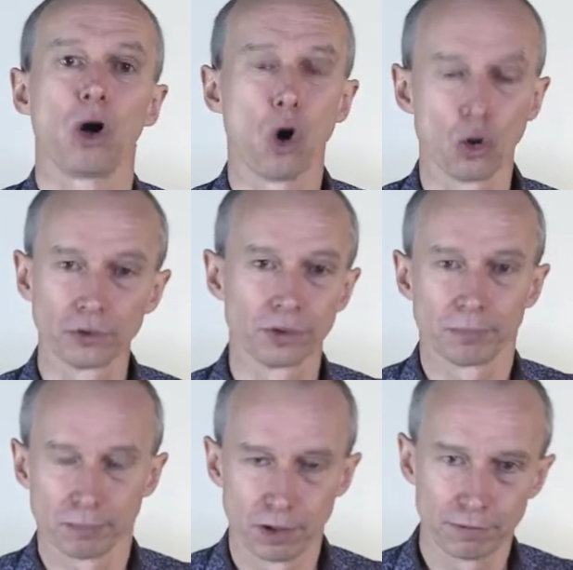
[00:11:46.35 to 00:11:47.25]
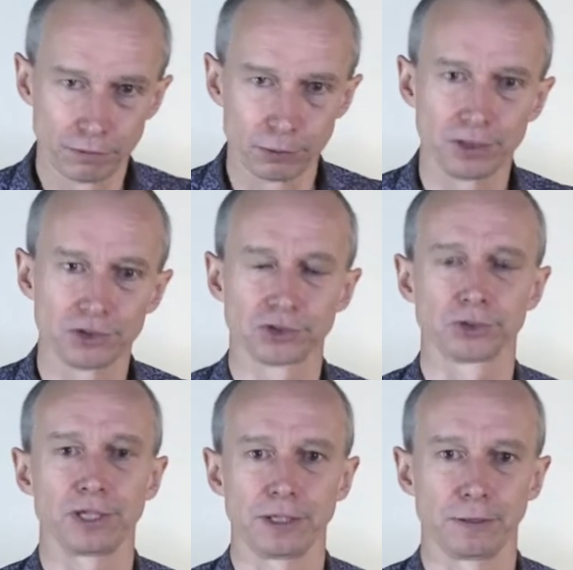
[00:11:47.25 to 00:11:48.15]
on my viewing
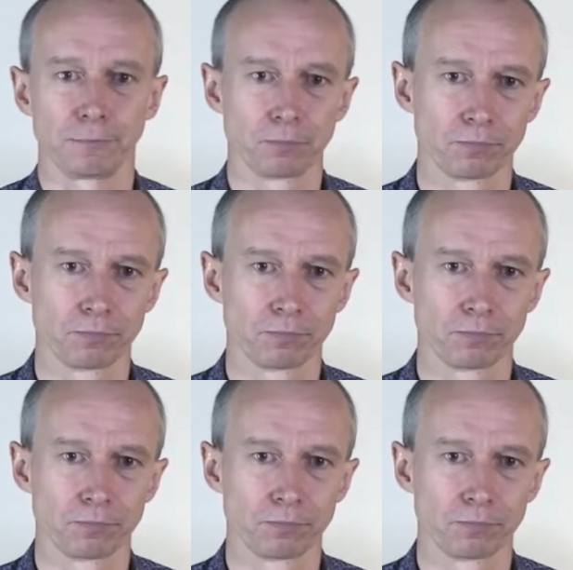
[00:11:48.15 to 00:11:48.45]
screen.